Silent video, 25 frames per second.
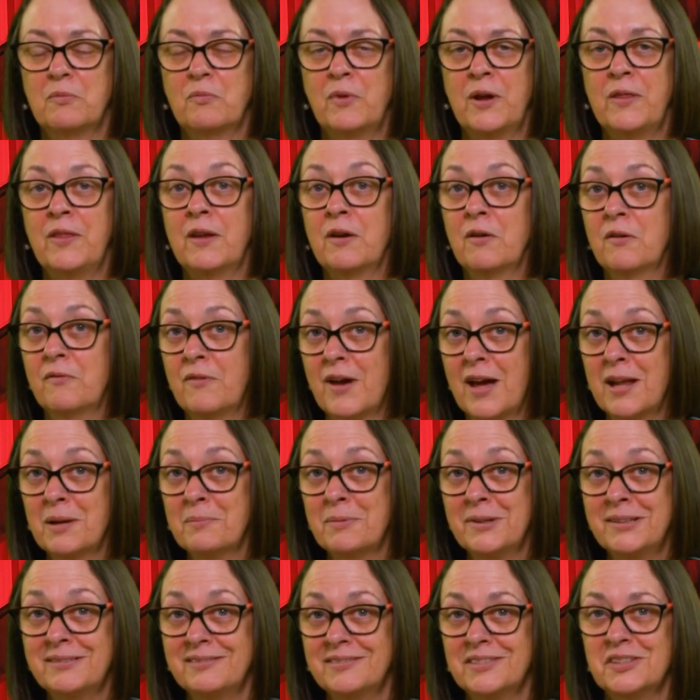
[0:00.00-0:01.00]
when they're
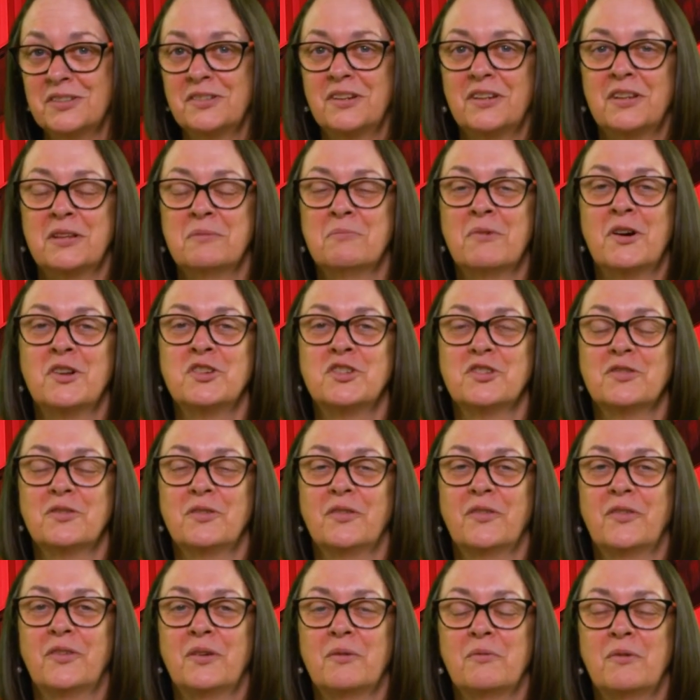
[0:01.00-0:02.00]
available, look at the
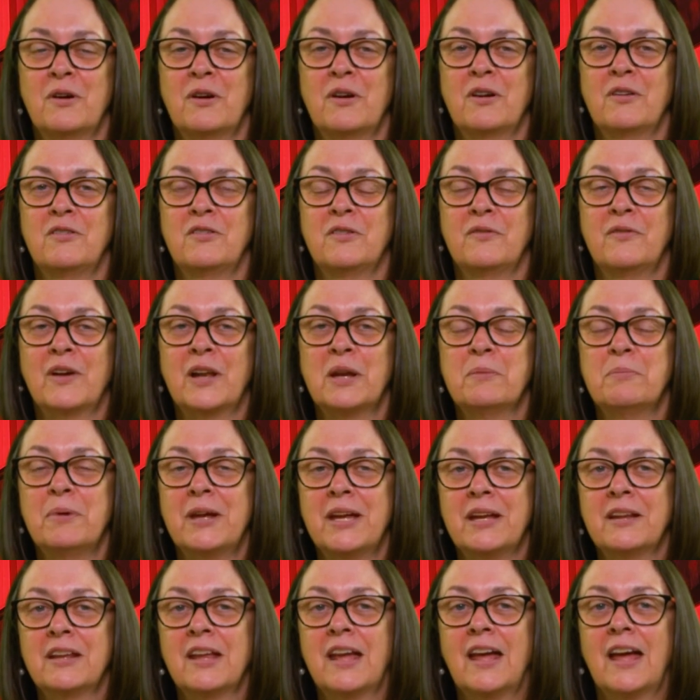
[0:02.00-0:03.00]
modules that we're
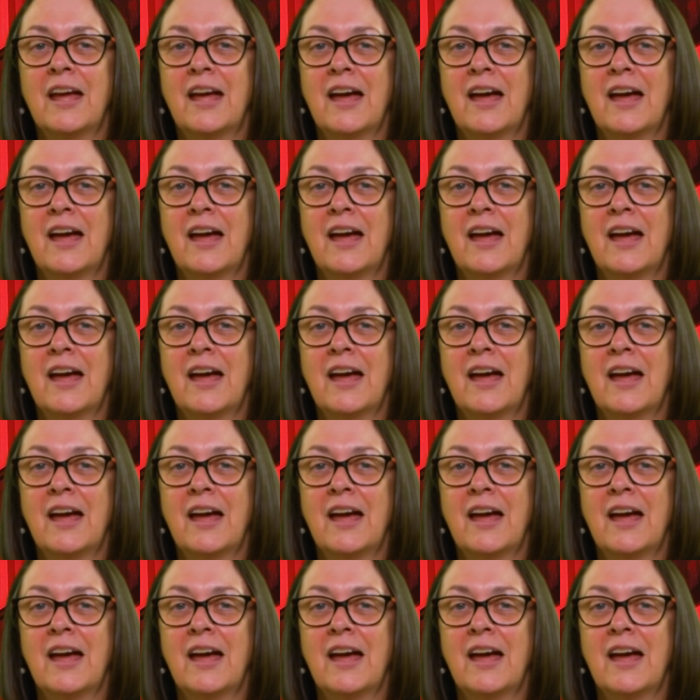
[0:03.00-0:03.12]
developing